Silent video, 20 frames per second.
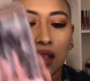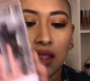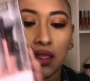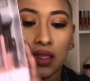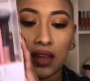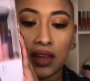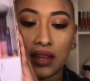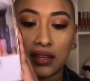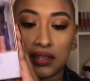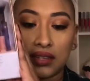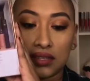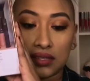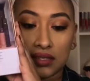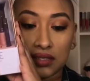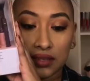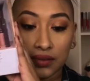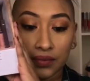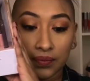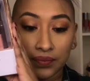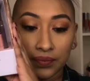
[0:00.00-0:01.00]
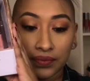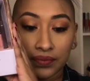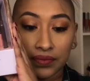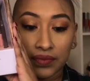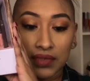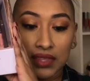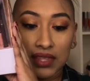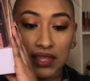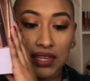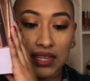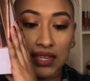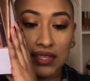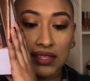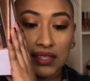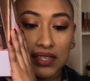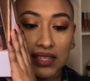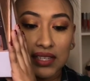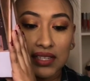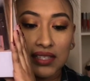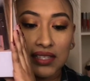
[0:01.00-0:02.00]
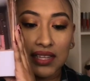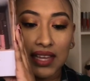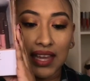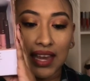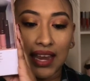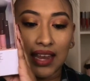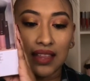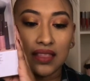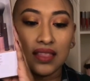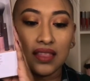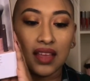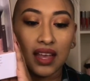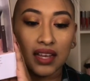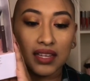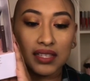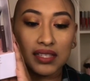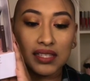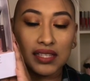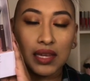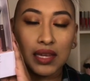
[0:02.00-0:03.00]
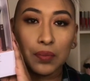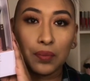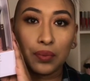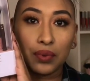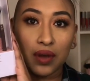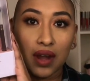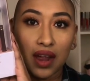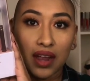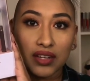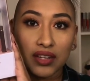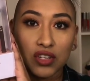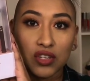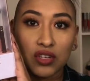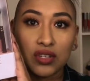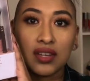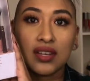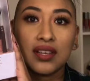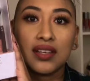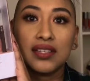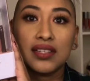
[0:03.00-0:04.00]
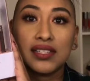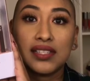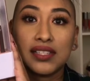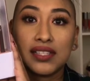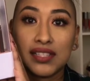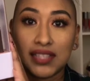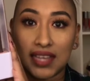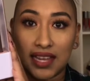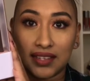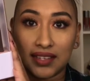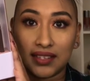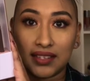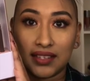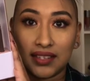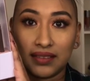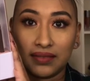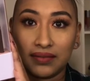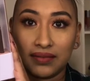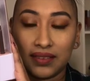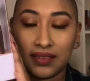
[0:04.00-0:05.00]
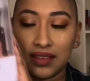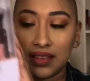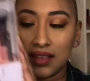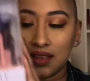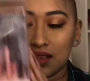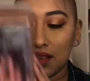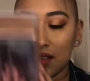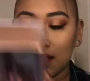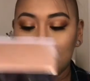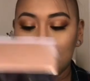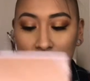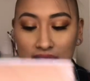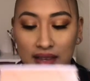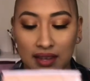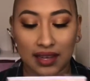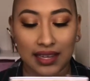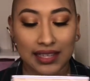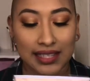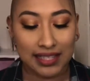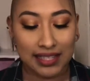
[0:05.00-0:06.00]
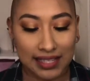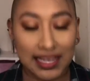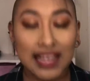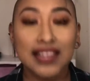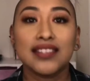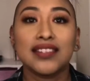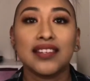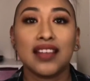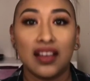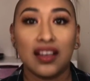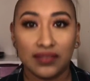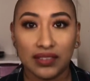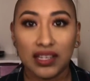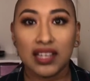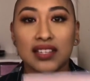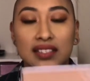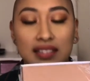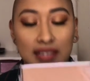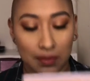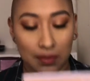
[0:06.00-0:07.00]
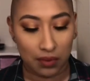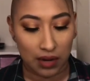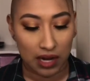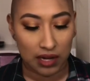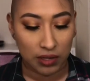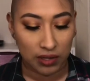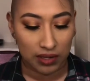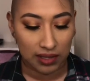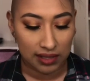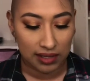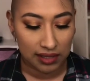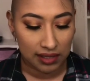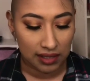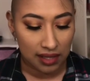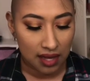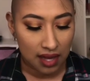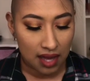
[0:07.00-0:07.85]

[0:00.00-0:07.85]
Look at this. This is a Luxie brush set. A set of Luxie brushes.